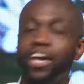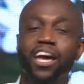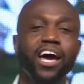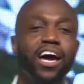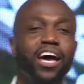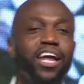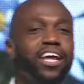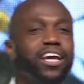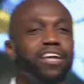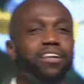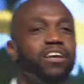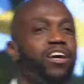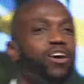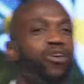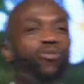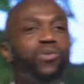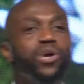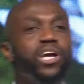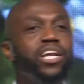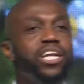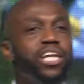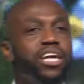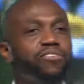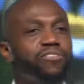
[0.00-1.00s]
That, we
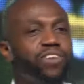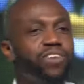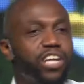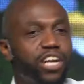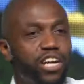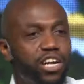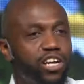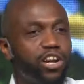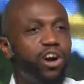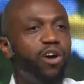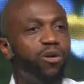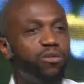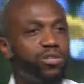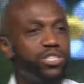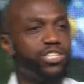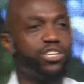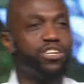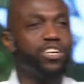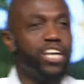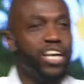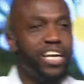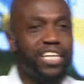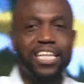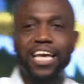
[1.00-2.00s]
live in a culture
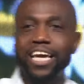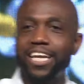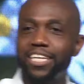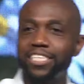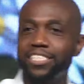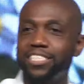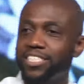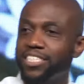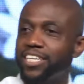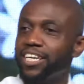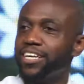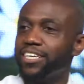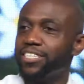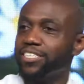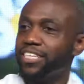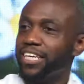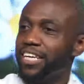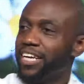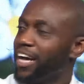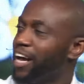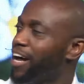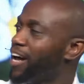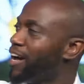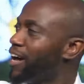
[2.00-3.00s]
that is just
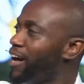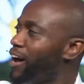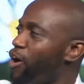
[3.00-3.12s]
uh,